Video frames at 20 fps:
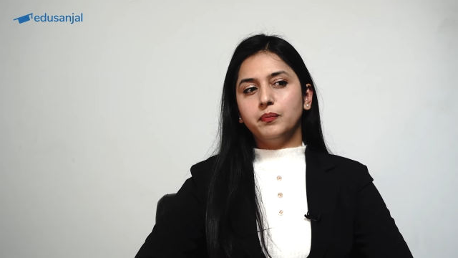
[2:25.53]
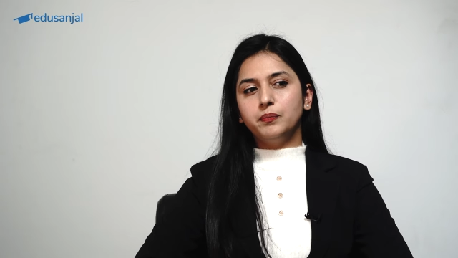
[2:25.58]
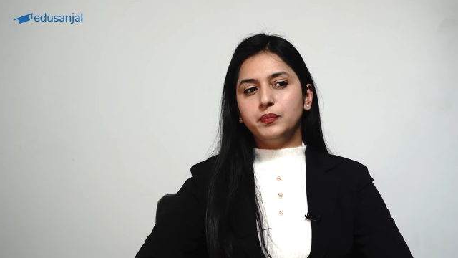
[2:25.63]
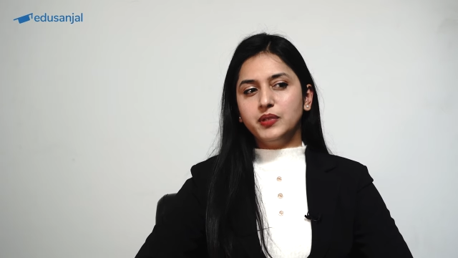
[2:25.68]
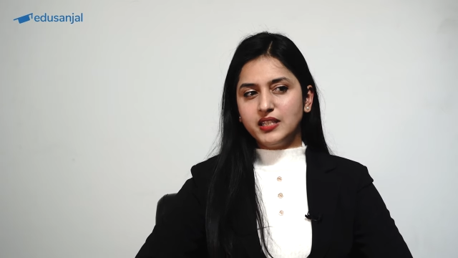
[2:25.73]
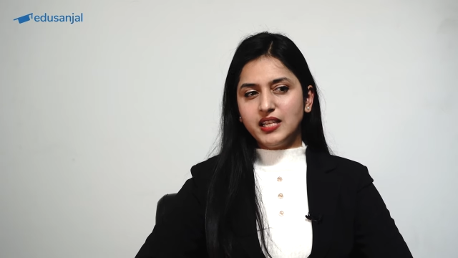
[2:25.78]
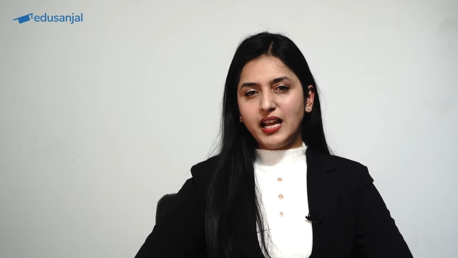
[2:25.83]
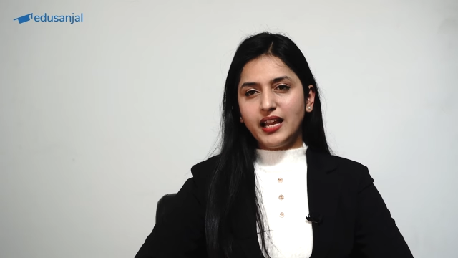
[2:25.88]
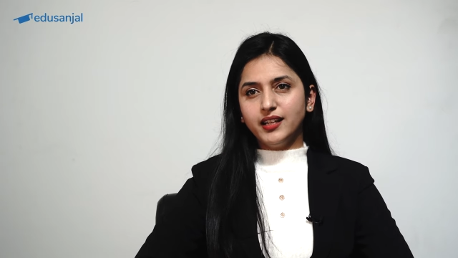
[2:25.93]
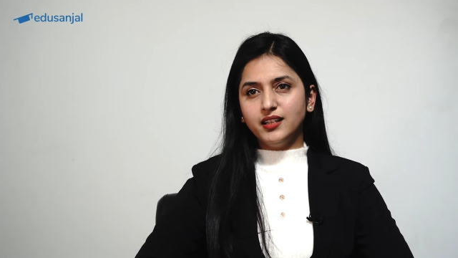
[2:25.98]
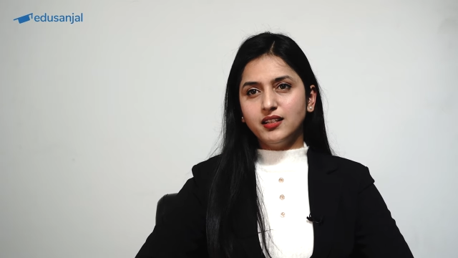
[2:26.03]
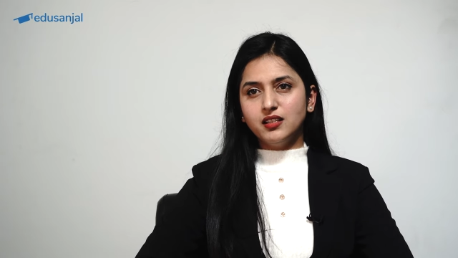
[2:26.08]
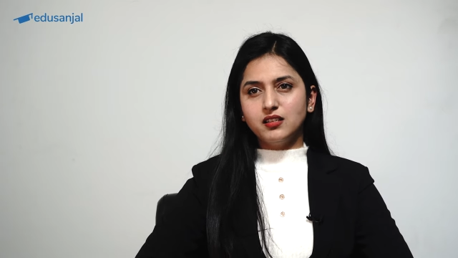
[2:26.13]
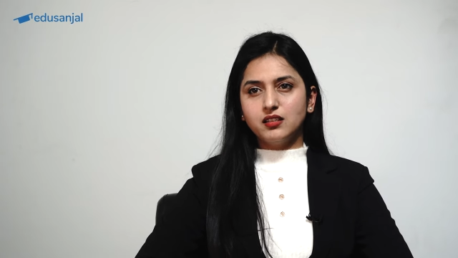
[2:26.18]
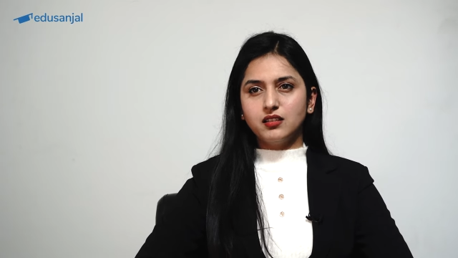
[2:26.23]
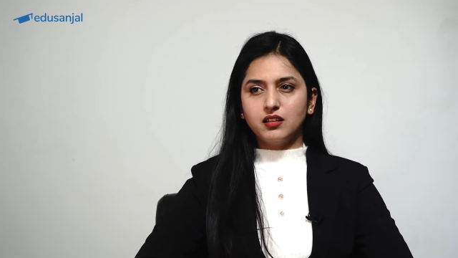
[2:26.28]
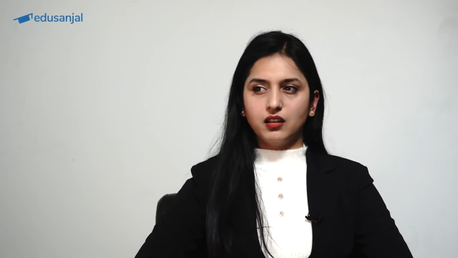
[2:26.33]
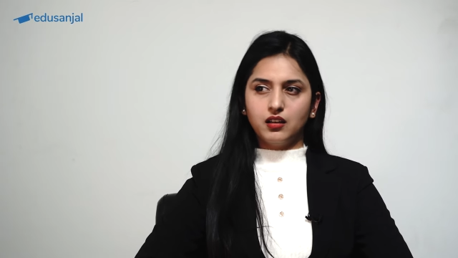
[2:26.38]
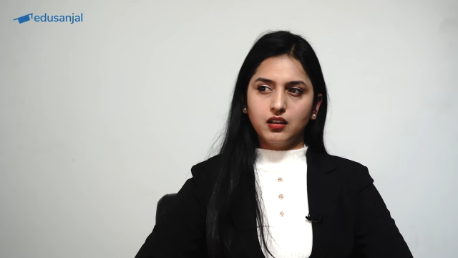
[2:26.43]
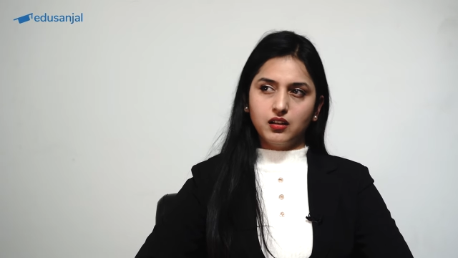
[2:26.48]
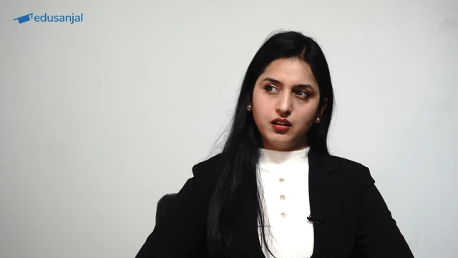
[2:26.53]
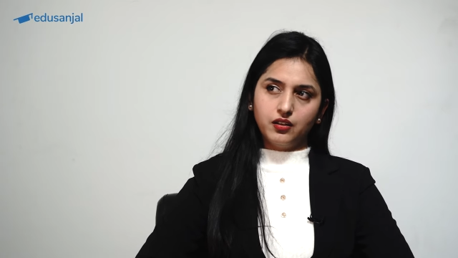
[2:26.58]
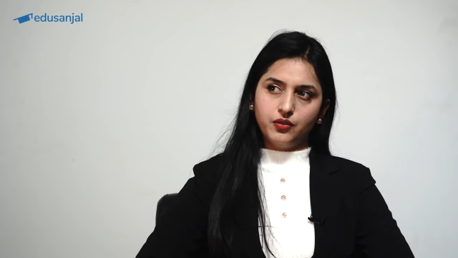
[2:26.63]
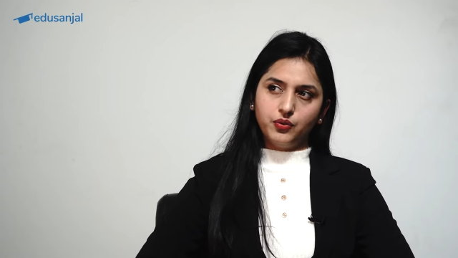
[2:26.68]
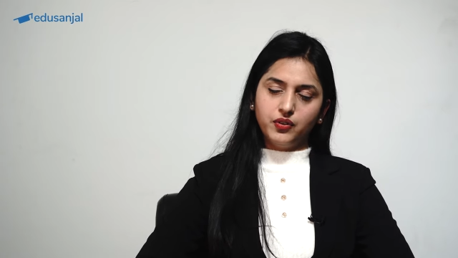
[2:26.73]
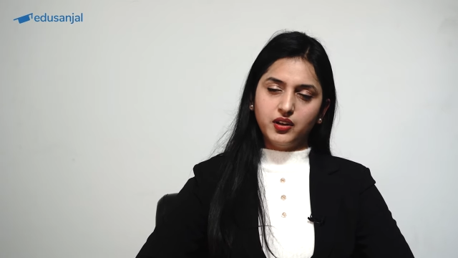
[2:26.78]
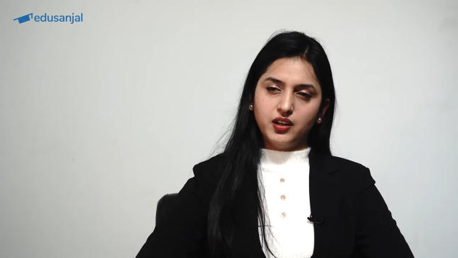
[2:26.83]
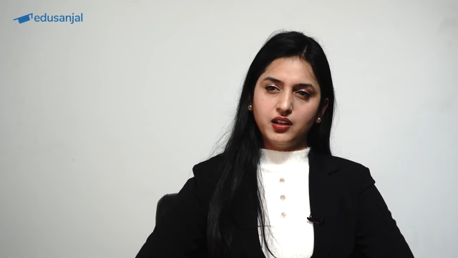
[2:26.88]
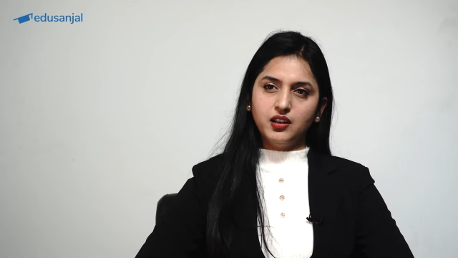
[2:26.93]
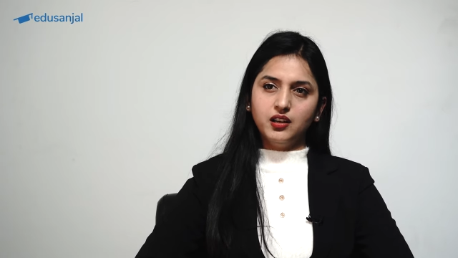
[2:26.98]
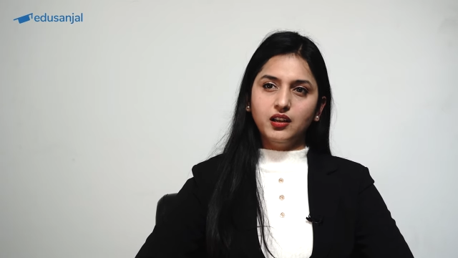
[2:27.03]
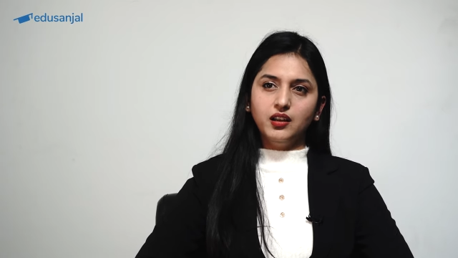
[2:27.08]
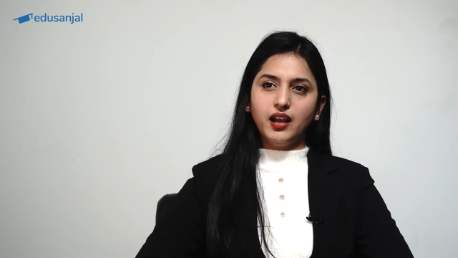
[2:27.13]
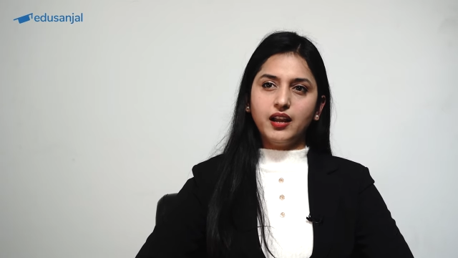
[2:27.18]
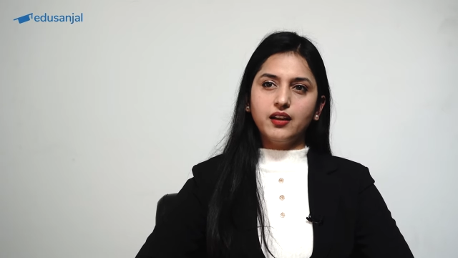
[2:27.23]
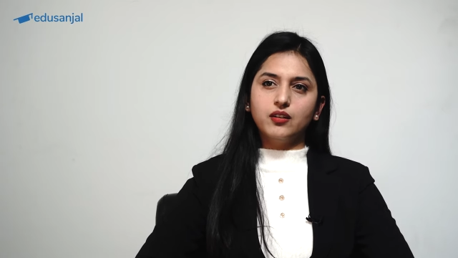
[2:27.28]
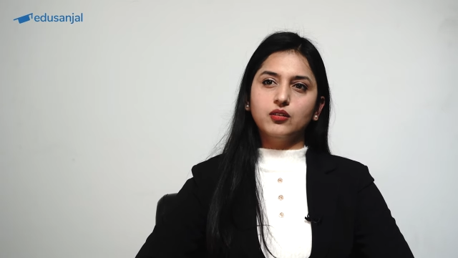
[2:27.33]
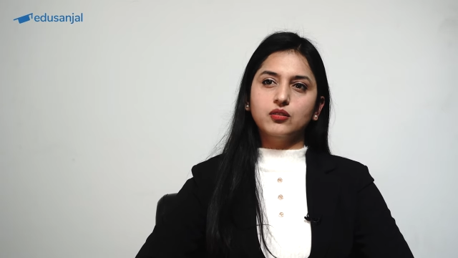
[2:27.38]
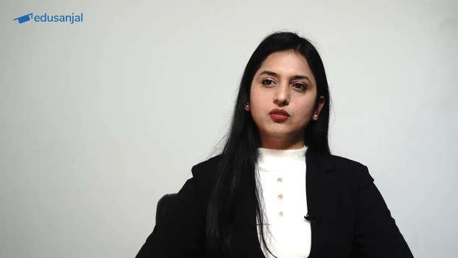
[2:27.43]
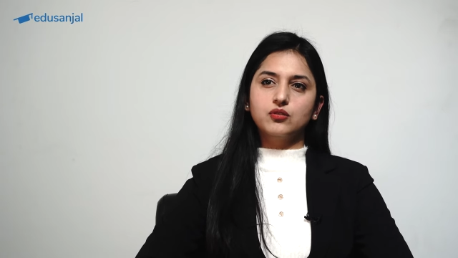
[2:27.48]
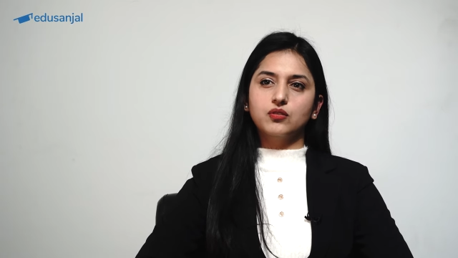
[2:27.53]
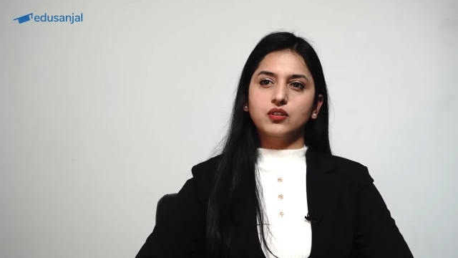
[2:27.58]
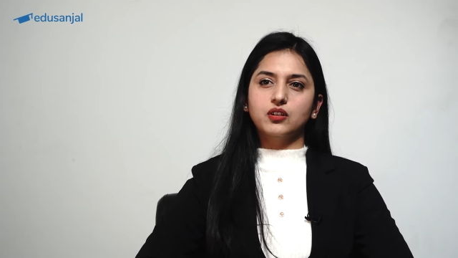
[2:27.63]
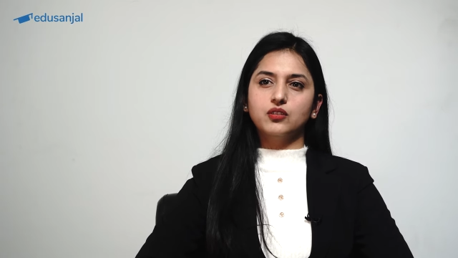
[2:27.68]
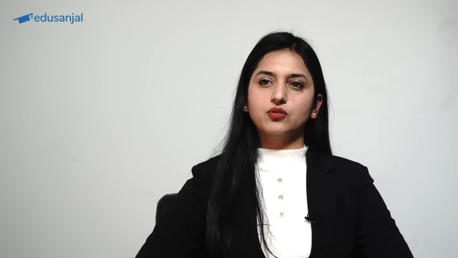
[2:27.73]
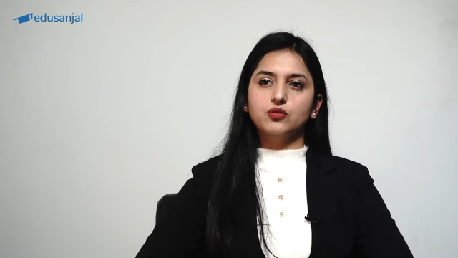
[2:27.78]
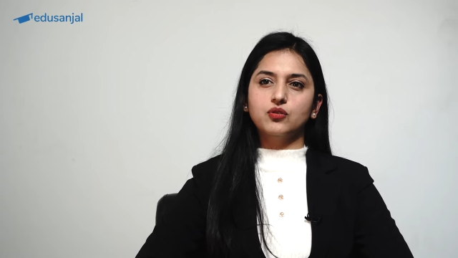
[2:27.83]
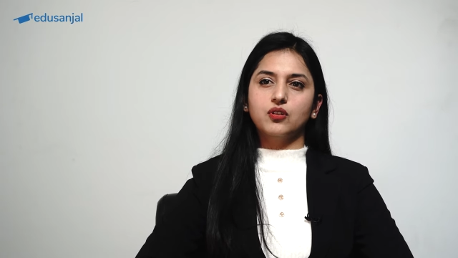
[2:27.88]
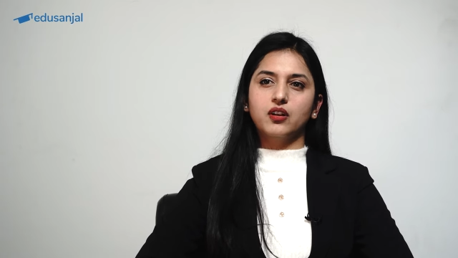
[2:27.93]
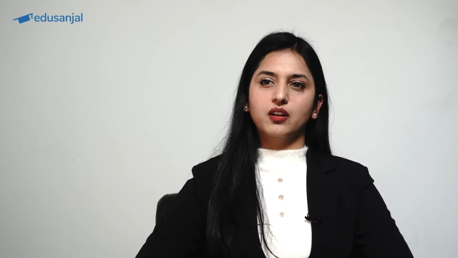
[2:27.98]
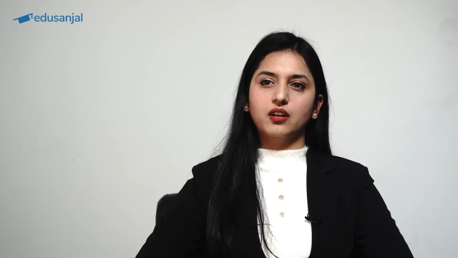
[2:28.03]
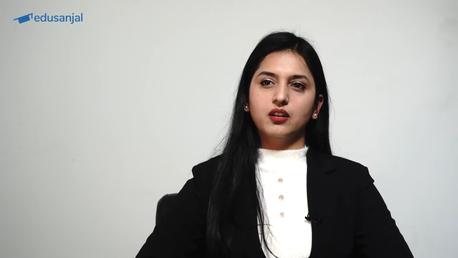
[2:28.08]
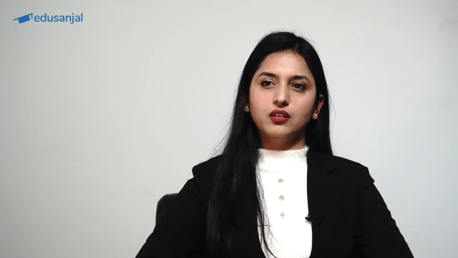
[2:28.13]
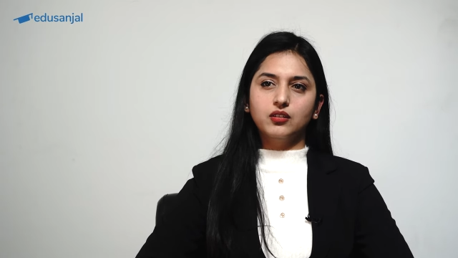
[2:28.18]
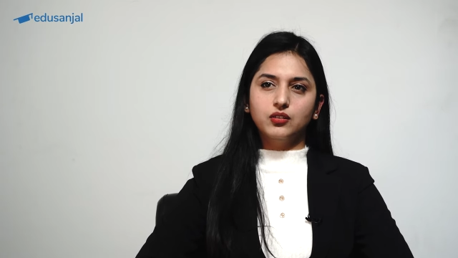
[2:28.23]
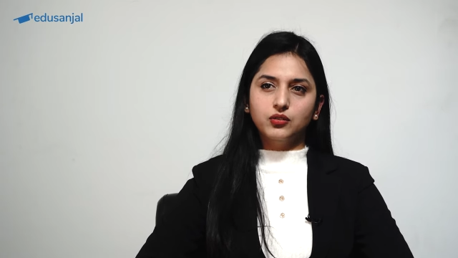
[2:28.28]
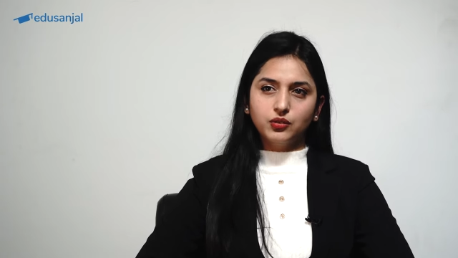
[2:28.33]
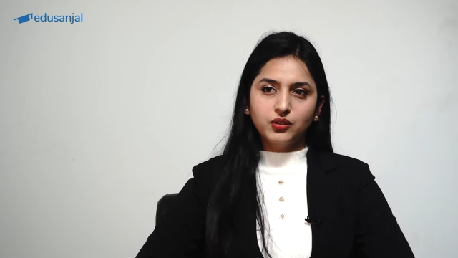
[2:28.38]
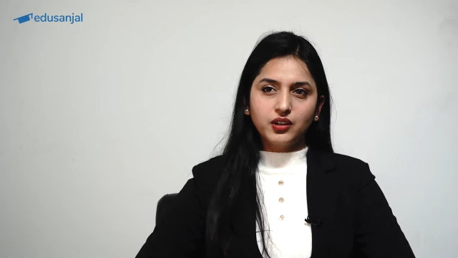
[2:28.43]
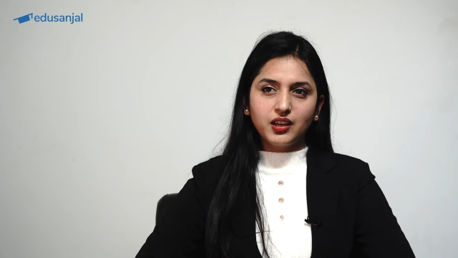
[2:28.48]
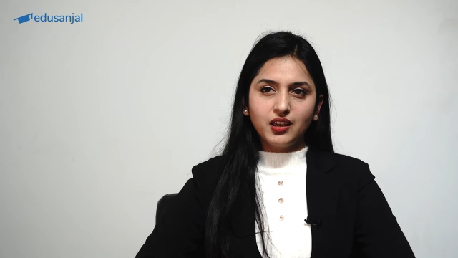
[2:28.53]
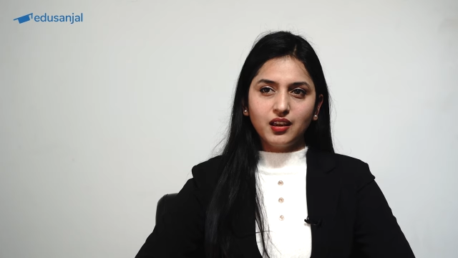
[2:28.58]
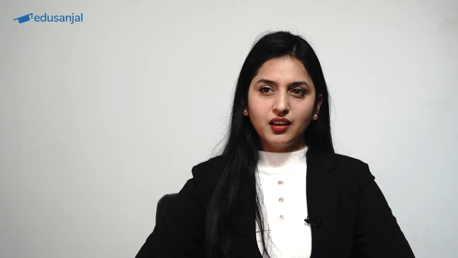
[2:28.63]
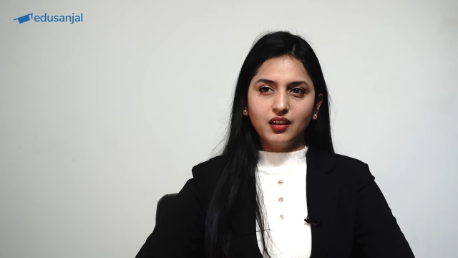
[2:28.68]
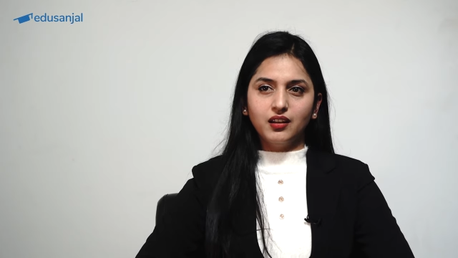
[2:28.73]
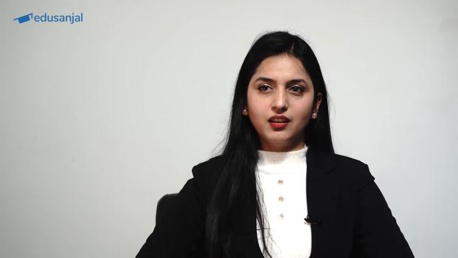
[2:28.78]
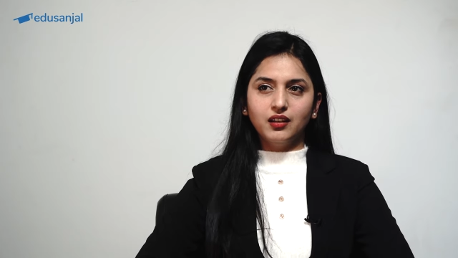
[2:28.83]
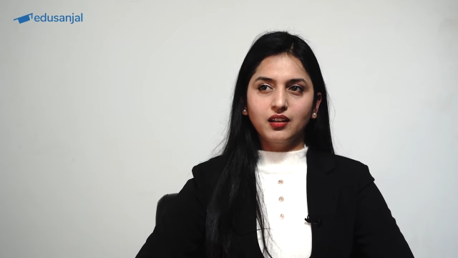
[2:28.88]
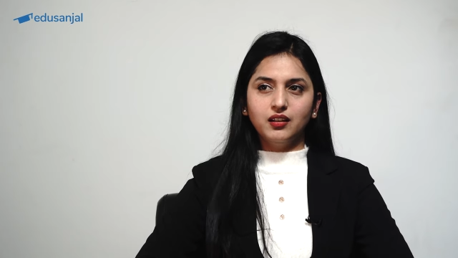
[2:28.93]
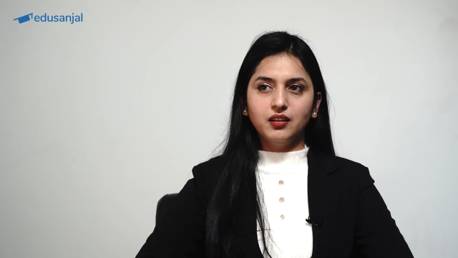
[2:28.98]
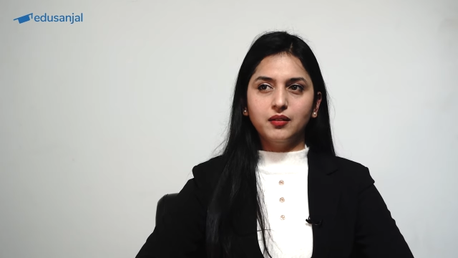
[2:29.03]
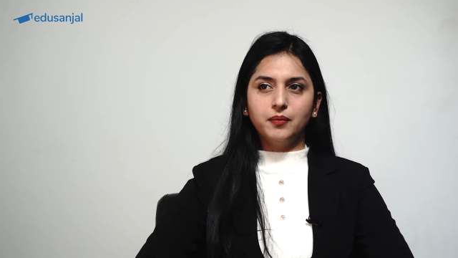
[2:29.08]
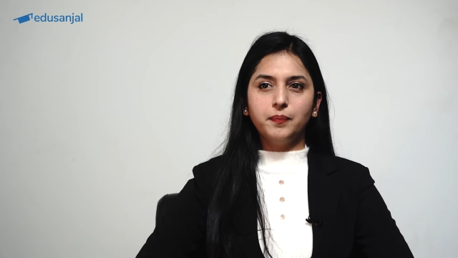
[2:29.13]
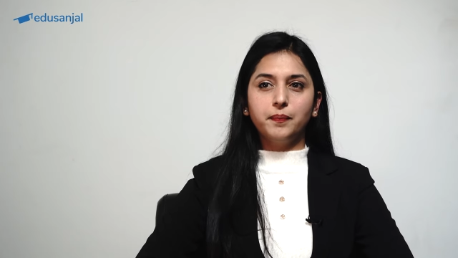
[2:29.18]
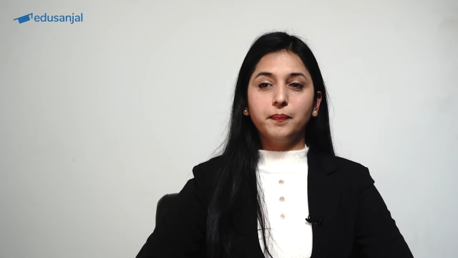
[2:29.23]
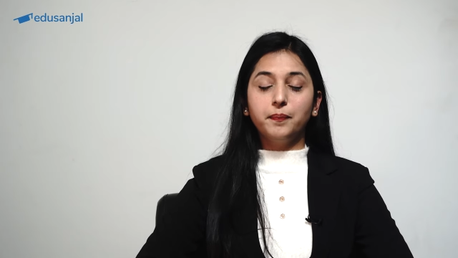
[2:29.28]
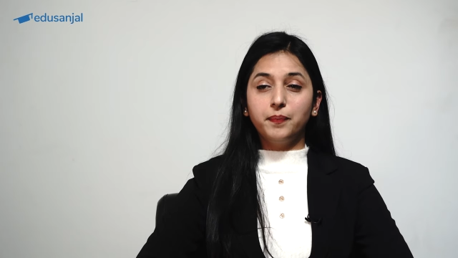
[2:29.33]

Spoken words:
Besides reading, I also enjoy cooking,